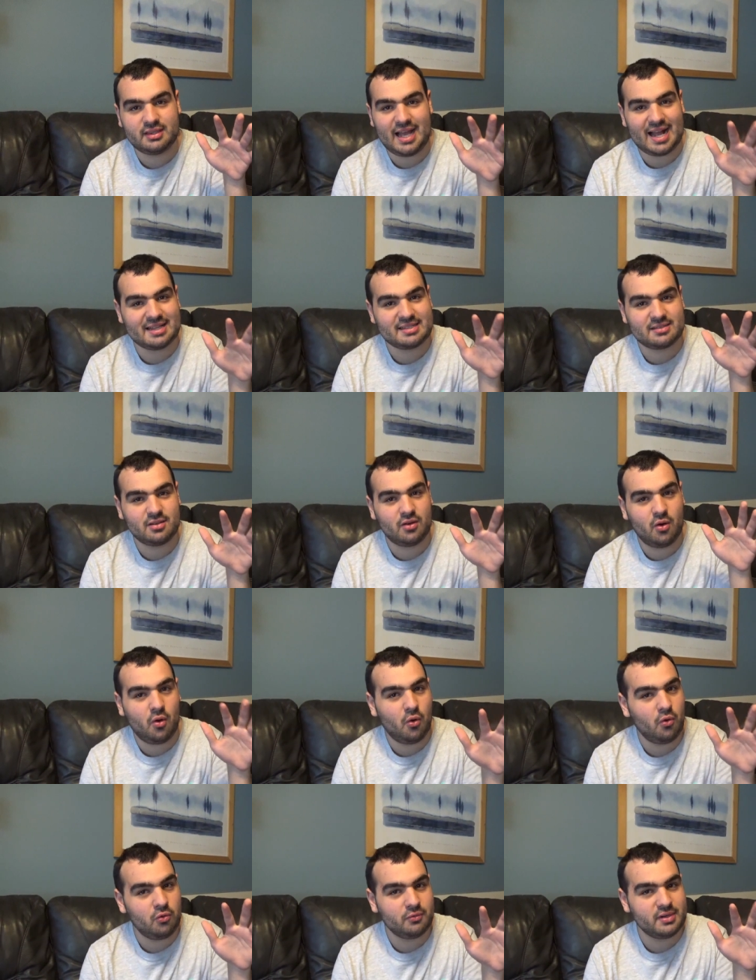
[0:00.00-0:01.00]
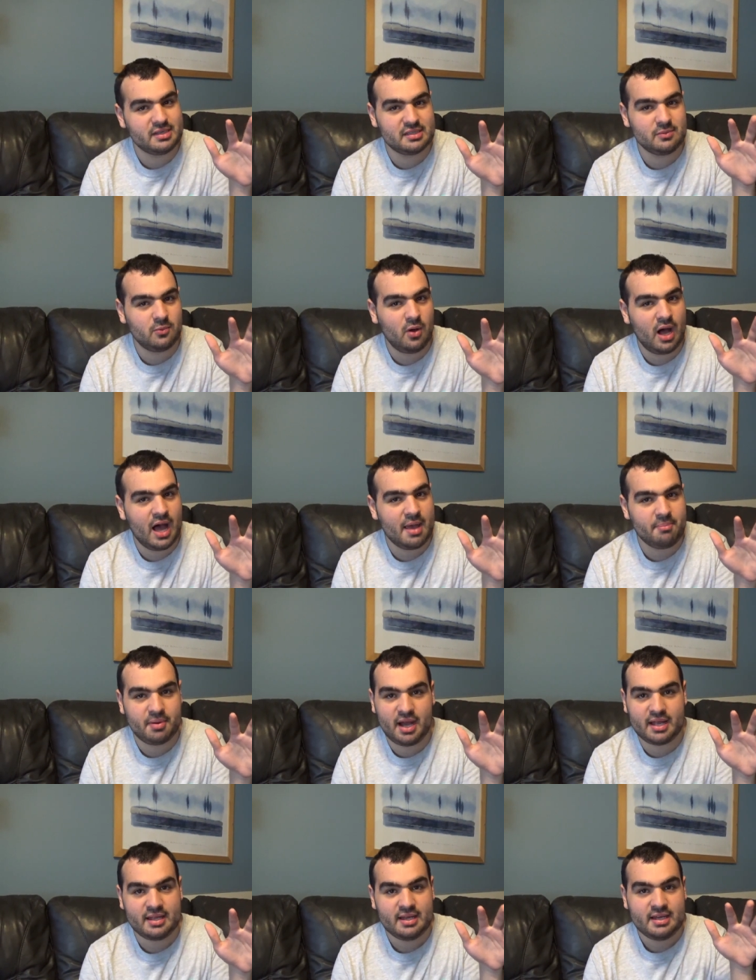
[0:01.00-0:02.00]
that's the whole reason why,
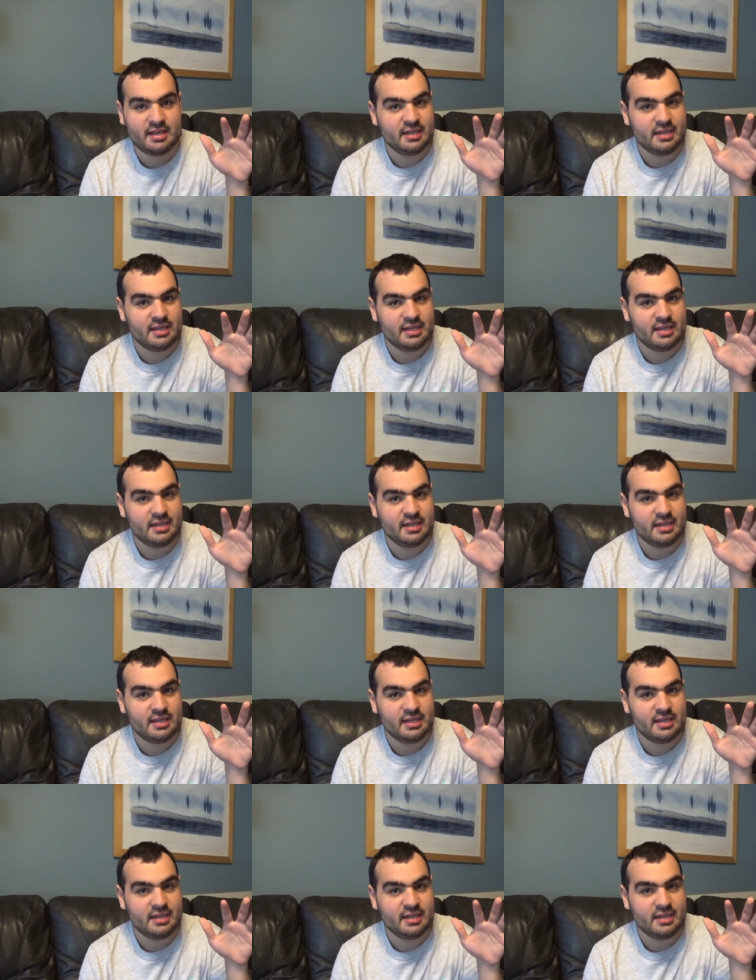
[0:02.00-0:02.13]
but